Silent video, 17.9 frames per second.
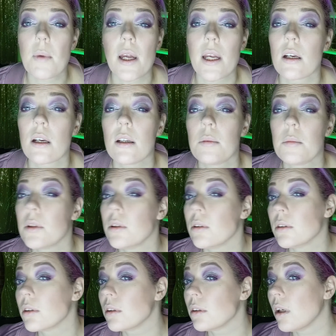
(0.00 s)
the makeup
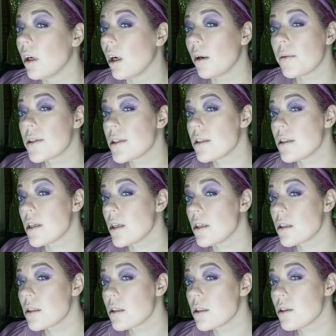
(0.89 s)
look I was
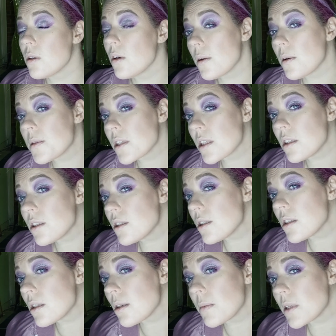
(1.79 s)
intending to do. I was going to
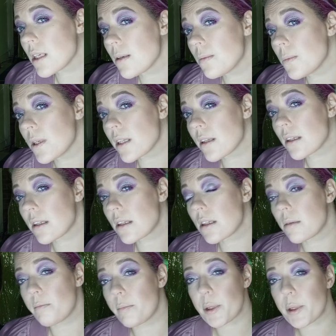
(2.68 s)
do something with
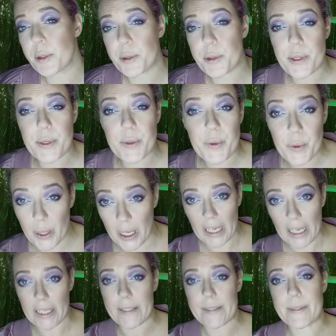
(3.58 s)
blues and
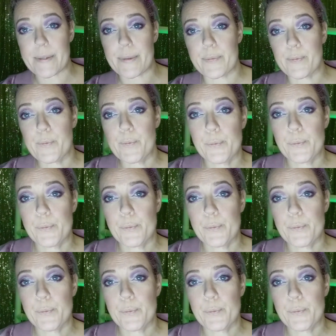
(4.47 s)
greys.